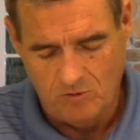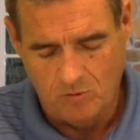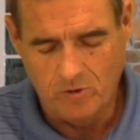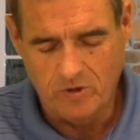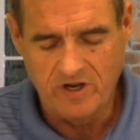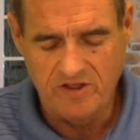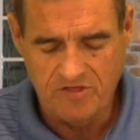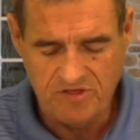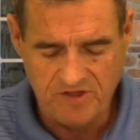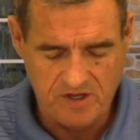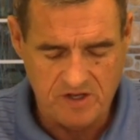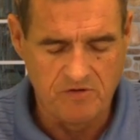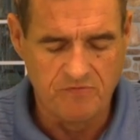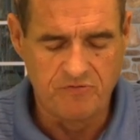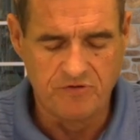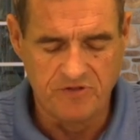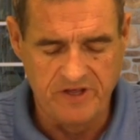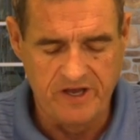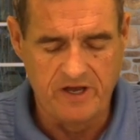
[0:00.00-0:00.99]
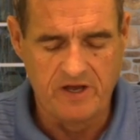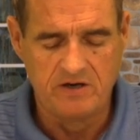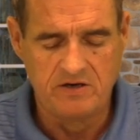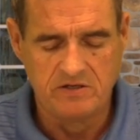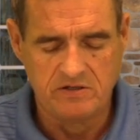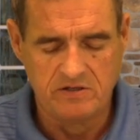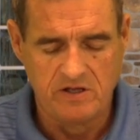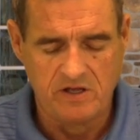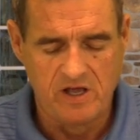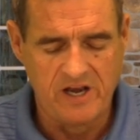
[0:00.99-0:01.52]
Lord, I thank you for that
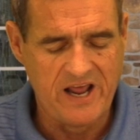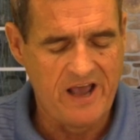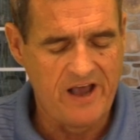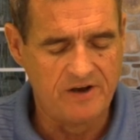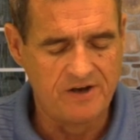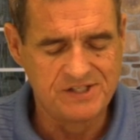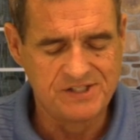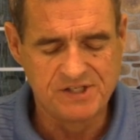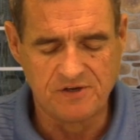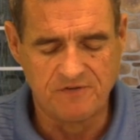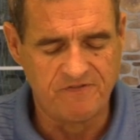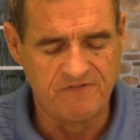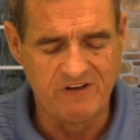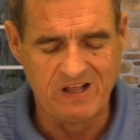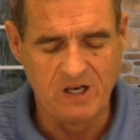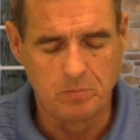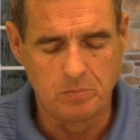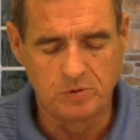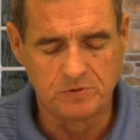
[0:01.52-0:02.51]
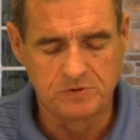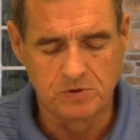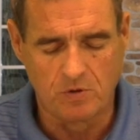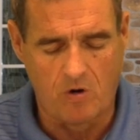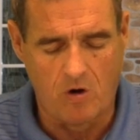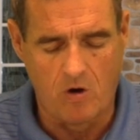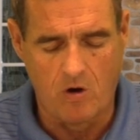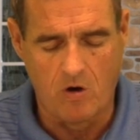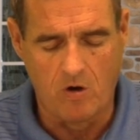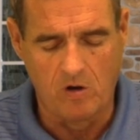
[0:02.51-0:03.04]
and how it's available to
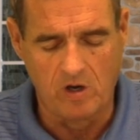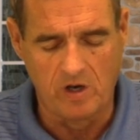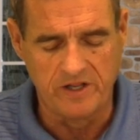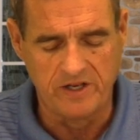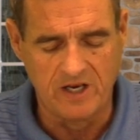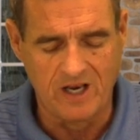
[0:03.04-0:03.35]
all.